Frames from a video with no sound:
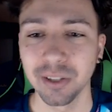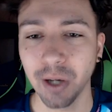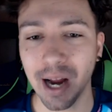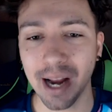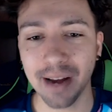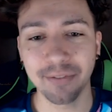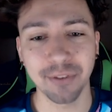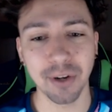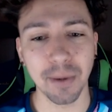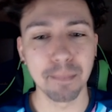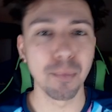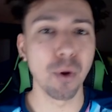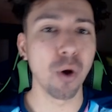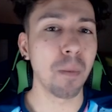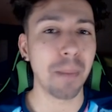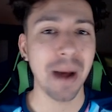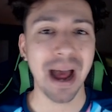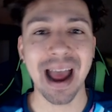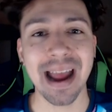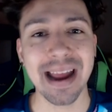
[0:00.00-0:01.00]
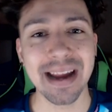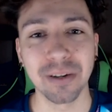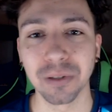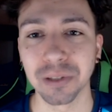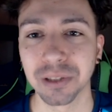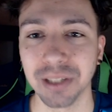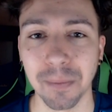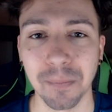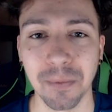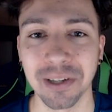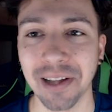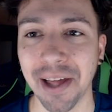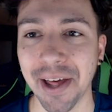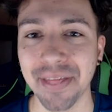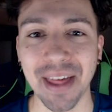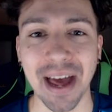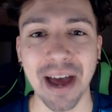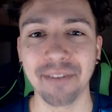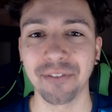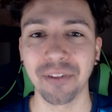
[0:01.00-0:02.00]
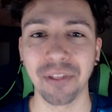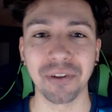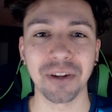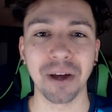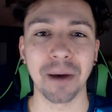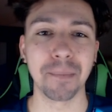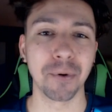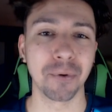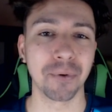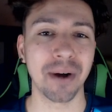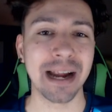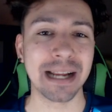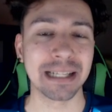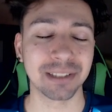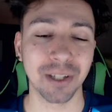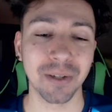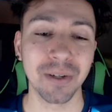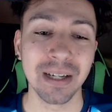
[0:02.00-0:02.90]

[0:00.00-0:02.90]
going for a Morpay or someone like that for the double, right?